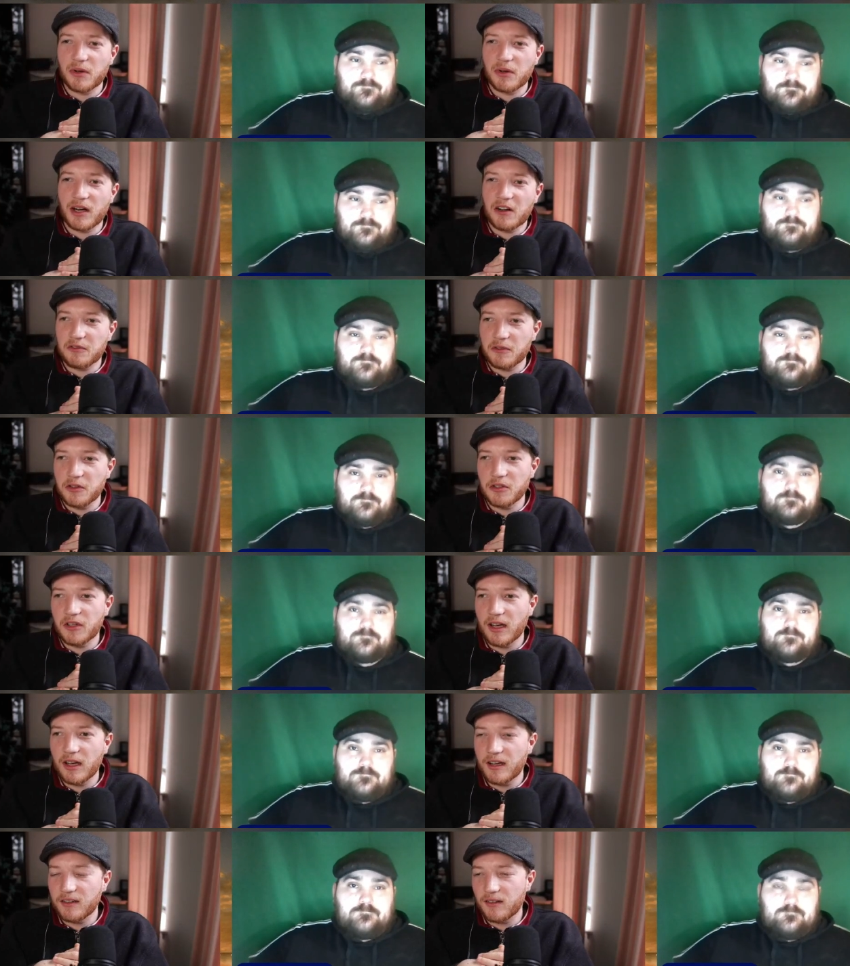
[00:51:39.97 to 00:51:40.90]
Speaker 1: out for you
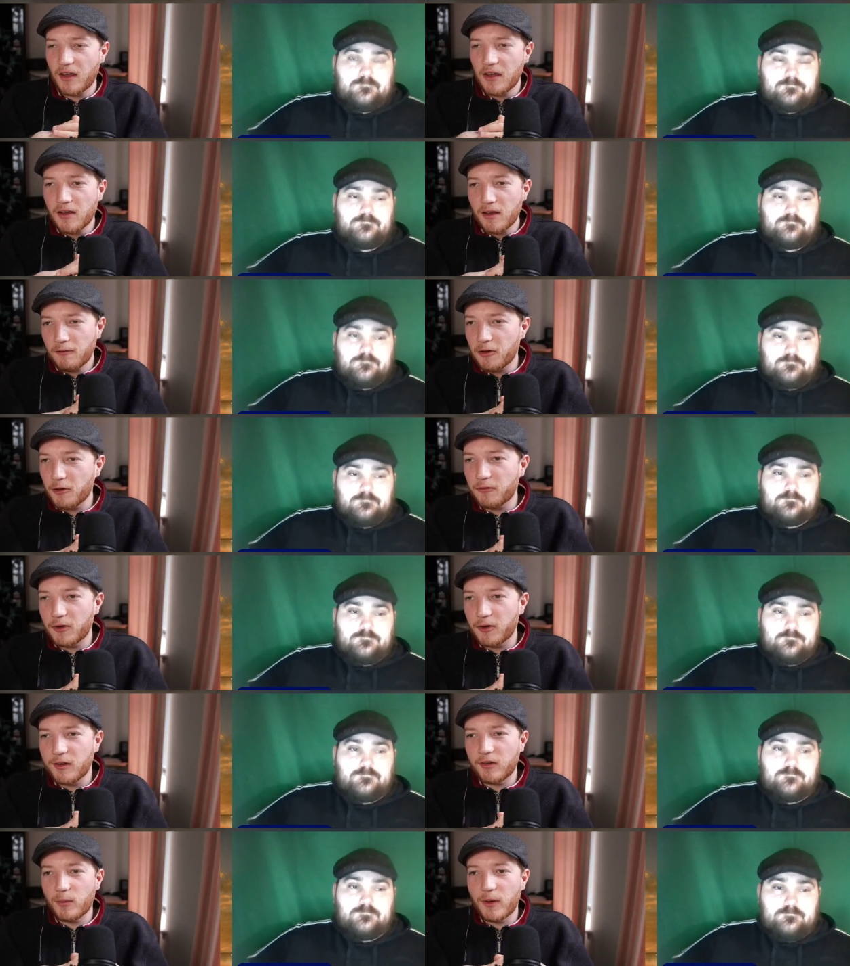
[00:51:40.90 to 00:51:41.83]
guys, feel free
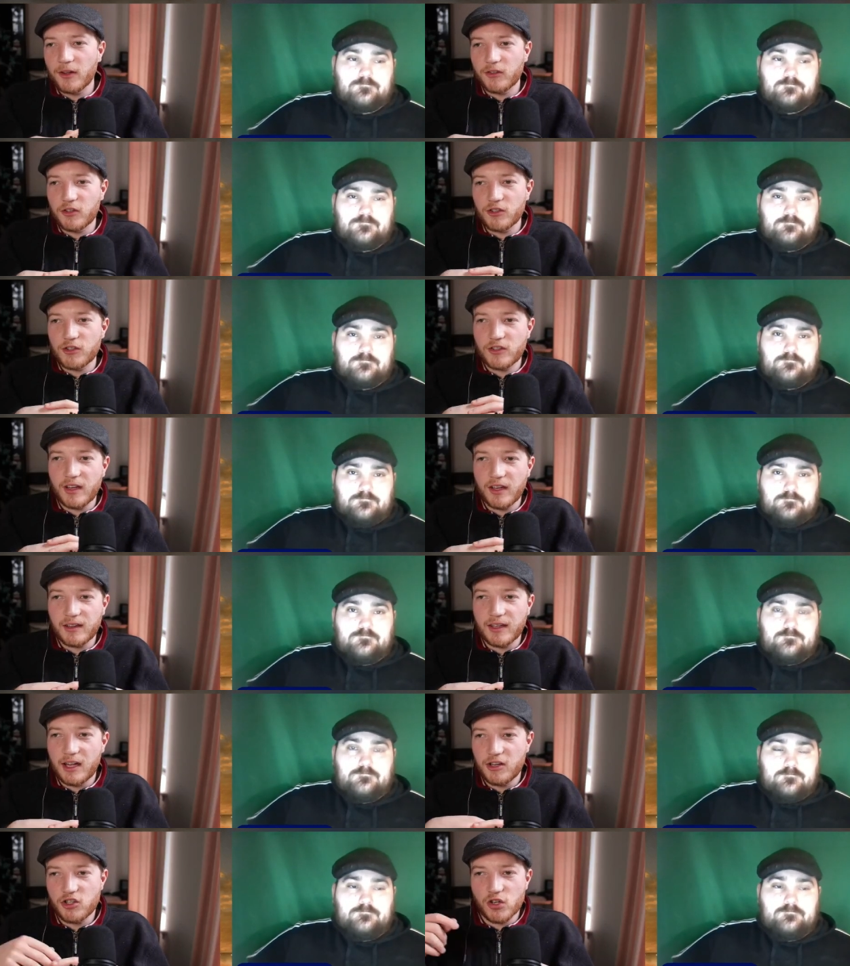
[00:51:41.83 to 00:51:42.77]
as well to just hit
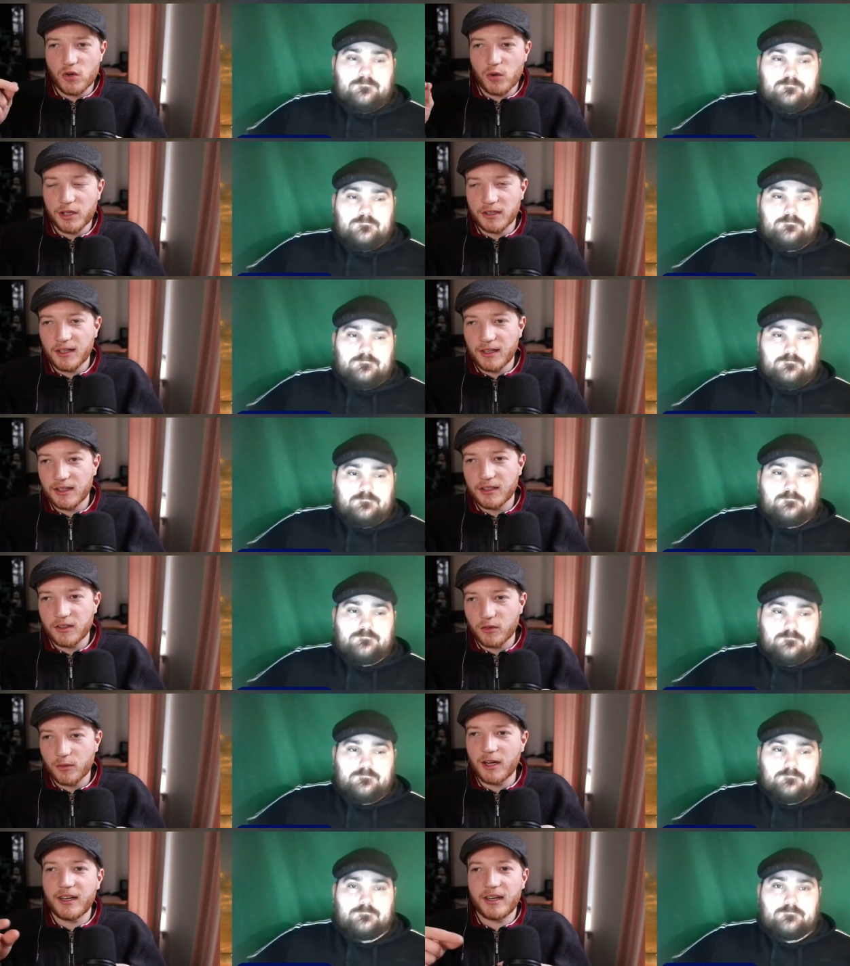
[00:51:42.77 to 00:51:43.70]
that join link. It's
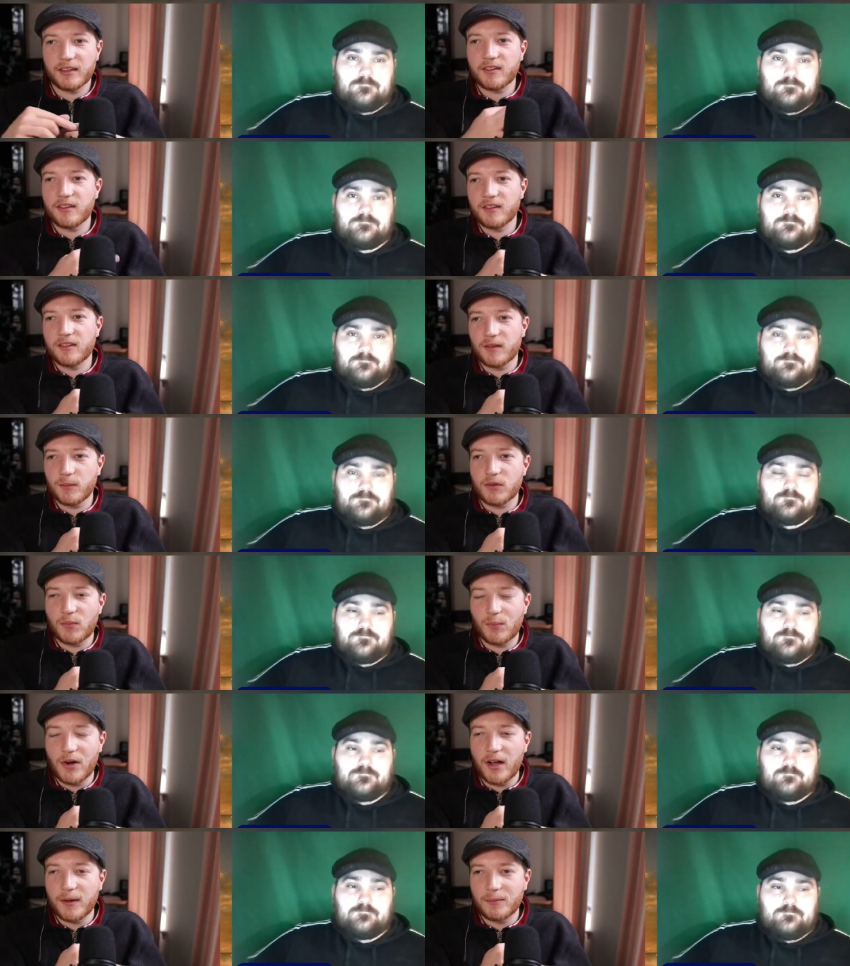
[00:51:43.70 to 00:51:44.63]
right next to the
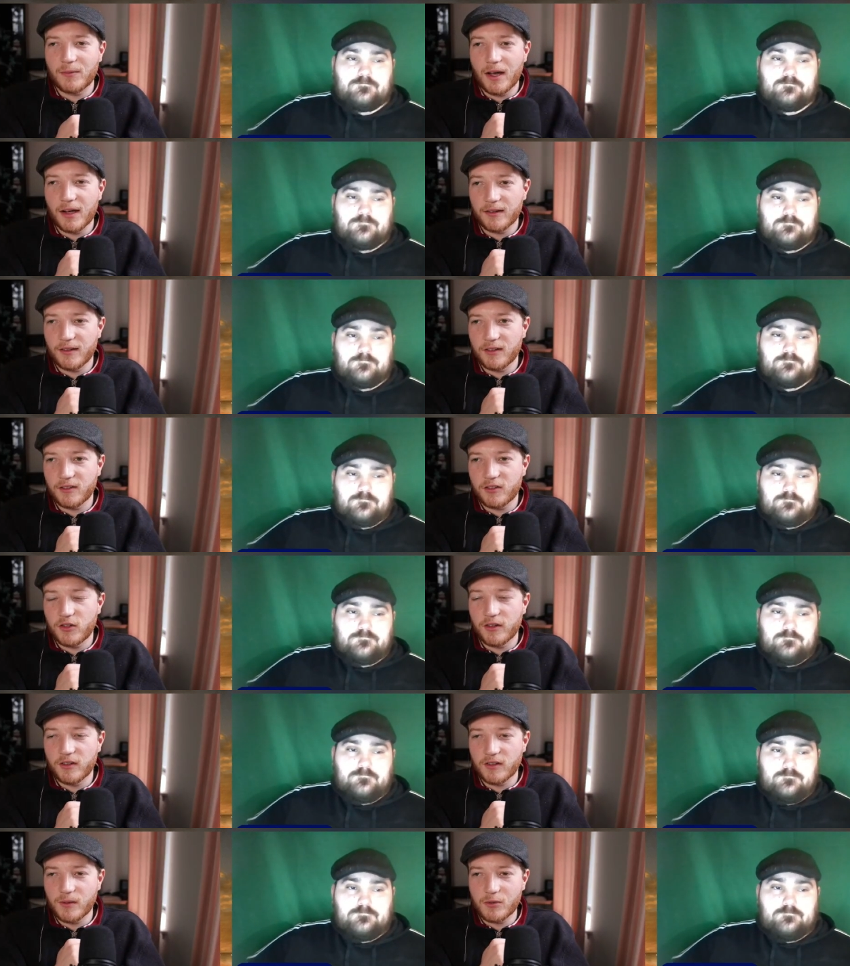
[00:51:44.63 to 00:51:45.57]
subscribe, uh, this to
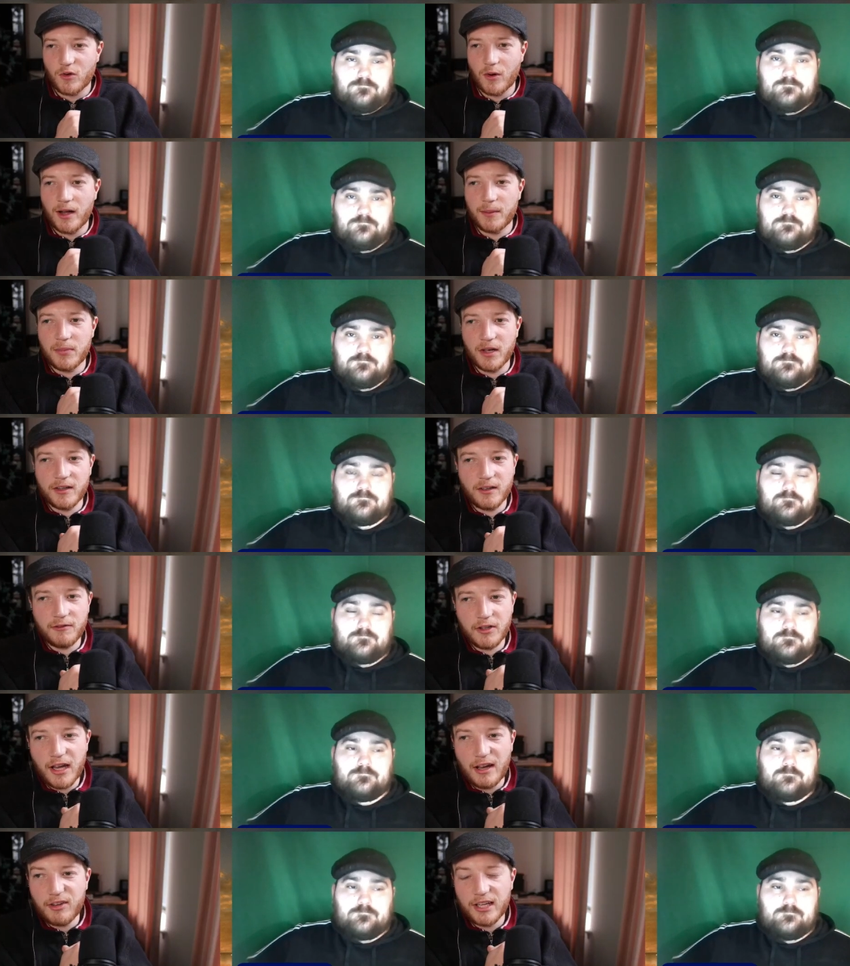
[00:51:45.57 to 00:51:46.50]
the subscribe button. If you
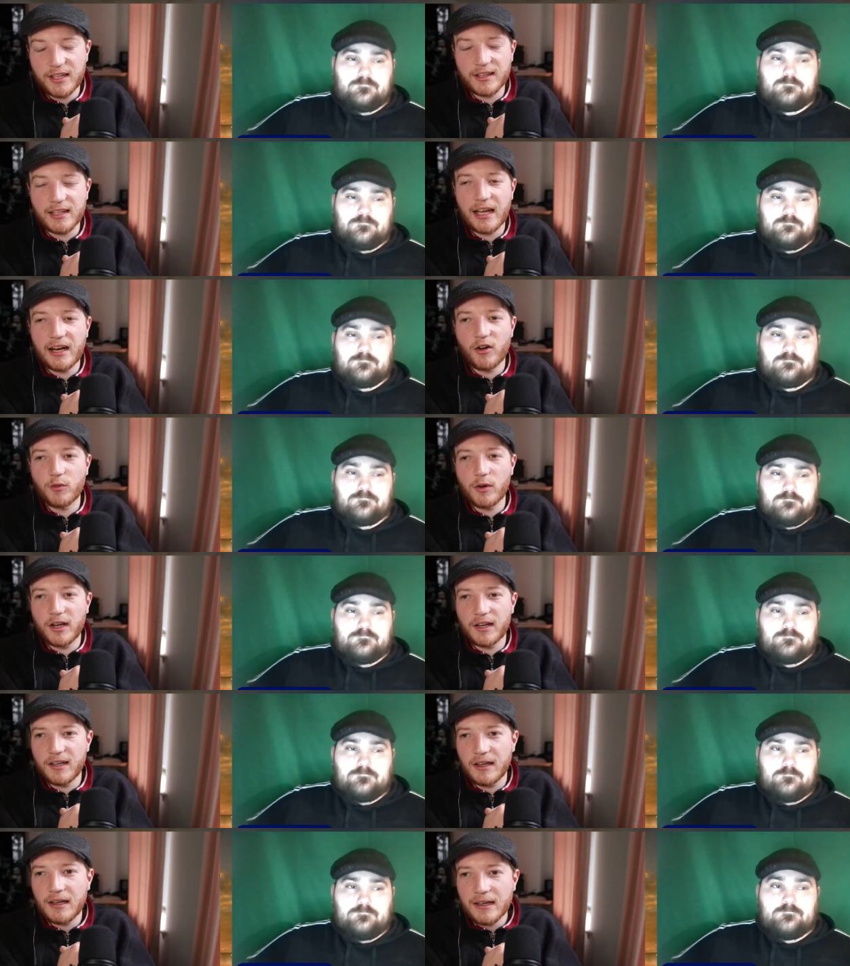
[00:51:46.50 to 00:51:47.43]
haven't hit that
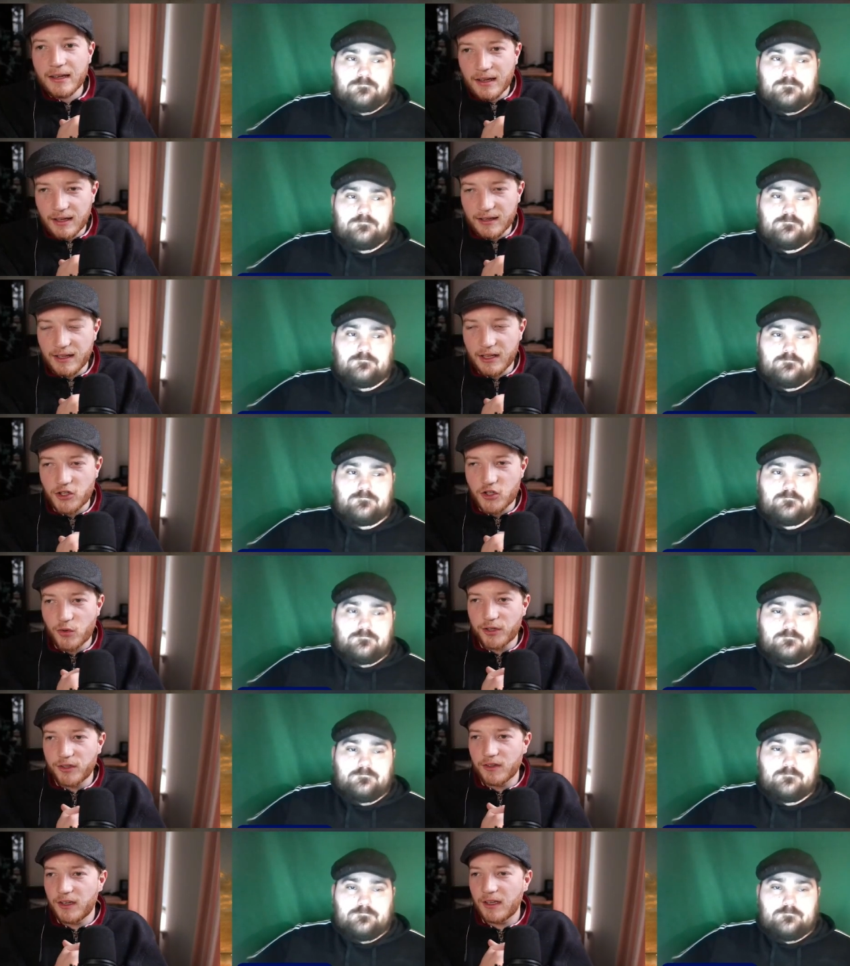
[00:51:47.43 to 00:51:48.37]
already, hit that
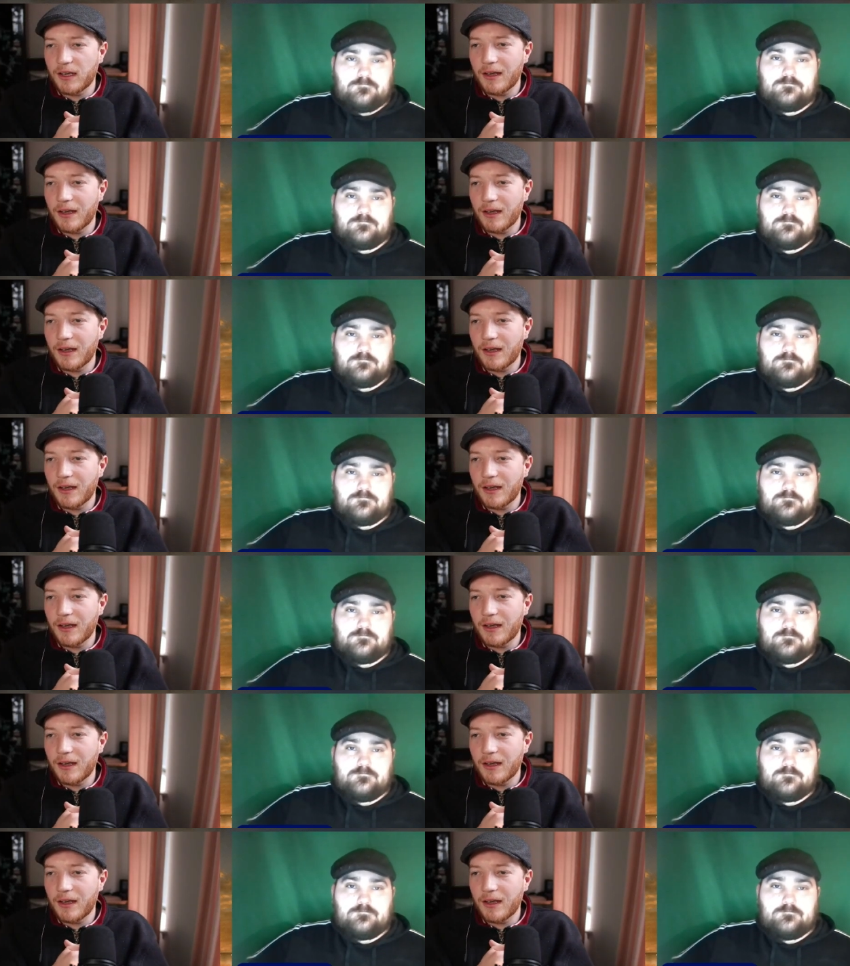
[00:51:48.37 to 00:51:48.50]
join link.